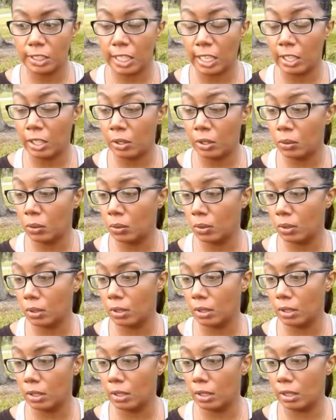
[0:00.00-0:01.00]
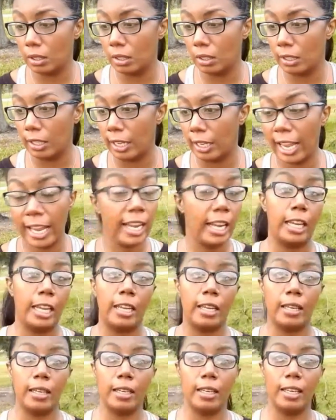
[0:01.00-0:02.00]
So,
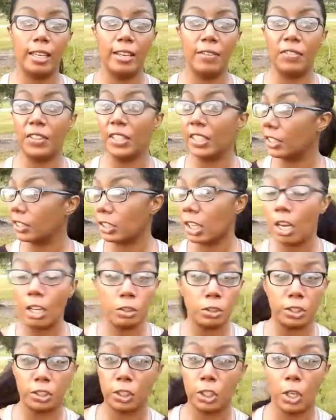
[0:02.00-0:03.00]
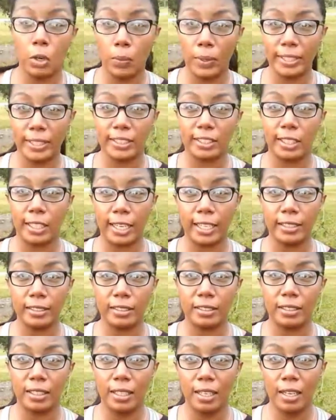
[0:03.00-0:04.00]
hey, if this is all just
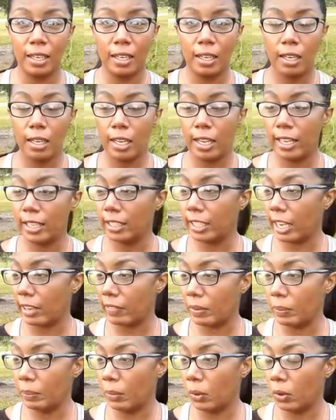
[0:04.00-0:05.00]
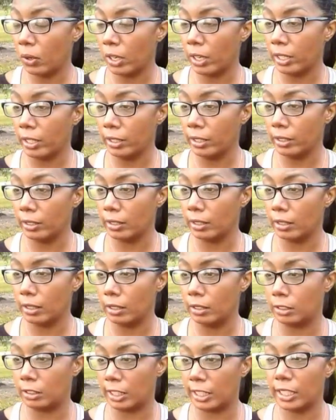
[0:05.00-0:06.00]
coincidence and Kevin Moore
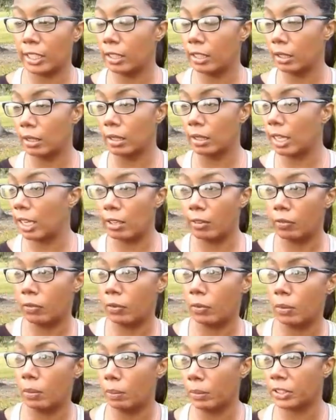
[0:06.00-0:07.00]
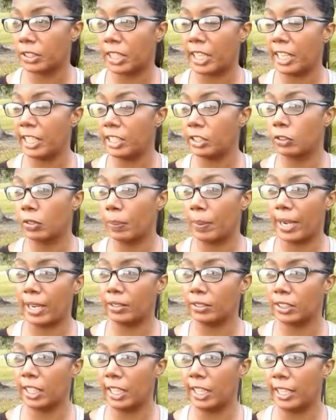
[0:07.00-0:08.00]
did love Mercedes
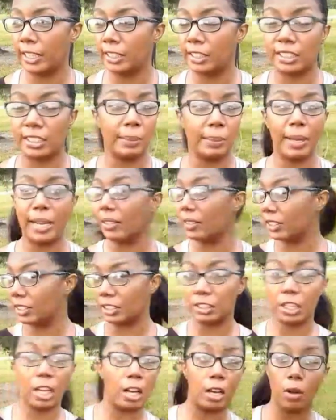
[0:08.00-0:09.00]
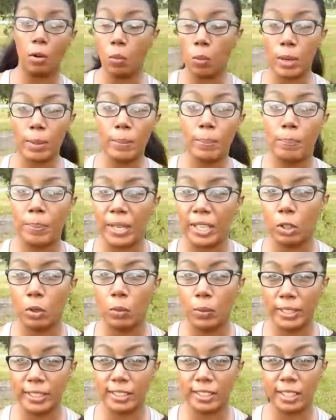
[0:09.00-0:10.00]
Grabowski and somehow this is all one big
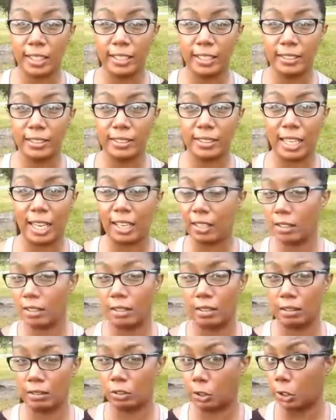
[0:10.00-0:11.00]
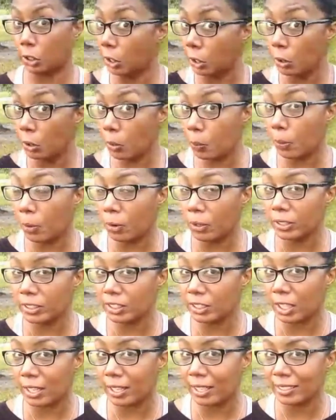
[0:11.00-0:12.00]
coincidence that two
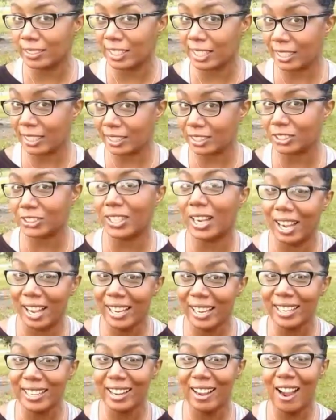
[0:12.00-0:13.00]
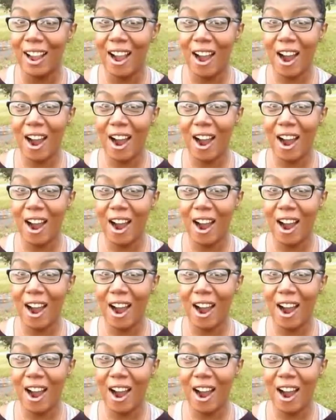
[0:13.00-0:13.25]
porn stars that he shot